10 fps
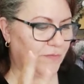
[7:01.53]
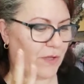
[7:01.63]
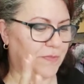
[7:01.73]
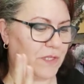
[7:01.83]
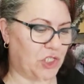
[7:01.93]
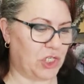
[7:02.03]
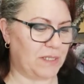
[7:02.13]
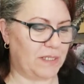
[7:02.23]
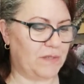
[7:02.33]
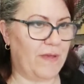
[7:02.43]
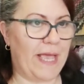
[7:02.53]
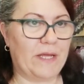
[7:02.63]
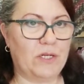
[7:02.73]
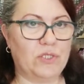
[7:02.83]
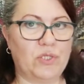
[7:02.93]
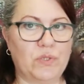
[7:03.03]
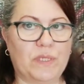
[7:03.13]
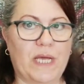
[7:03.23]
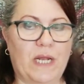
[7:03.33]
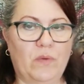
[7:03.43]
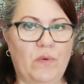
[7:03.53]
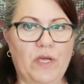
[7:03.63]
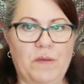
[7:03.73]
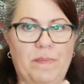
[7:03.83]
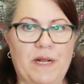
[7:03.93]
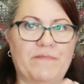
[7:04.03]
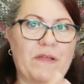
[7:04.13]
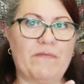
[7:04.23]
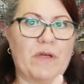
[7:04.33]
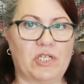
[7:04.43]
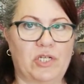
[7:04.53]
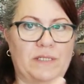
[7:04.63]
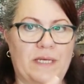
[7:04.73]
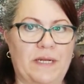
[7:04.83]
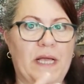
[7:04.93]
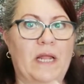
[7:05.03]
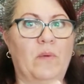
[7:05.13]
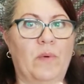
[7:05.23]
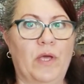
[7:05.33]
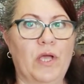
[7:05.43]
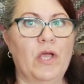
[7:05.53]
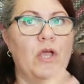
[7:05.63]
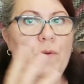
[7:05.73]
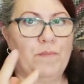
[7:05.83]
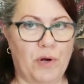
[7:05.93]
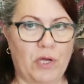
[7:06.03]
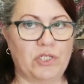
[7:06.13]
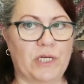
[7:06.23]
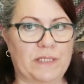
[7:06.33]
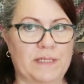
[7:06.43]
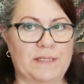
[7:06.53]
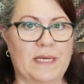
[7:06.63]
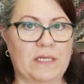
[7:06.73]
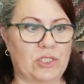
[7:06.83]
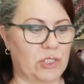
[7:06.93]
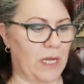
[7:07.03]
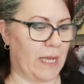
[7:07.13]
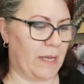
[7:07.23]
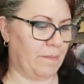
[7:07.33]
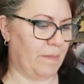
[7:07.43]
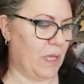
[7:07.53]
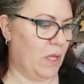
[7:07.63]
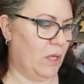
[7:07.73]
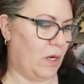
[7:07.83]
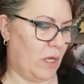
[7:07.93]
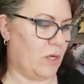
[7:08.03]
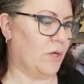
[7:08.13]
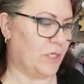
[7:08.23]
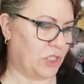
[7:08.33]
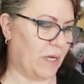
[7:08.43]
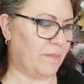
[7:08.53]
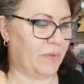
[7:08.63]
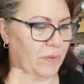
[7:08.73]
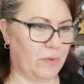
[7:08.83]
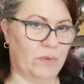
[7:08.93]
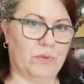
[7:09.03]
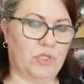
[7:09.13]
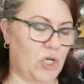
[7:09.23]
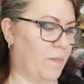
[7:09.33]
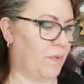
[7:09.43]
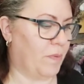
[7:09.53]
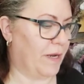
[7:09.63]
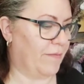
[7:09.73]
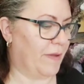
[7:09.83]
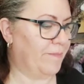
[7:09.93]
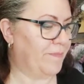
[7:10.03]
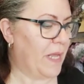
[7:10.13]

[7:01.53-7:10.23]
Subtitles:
of got the gist of how to do colour work, but I've never actually done a colour work project as such, like on a jumper or top or whatever.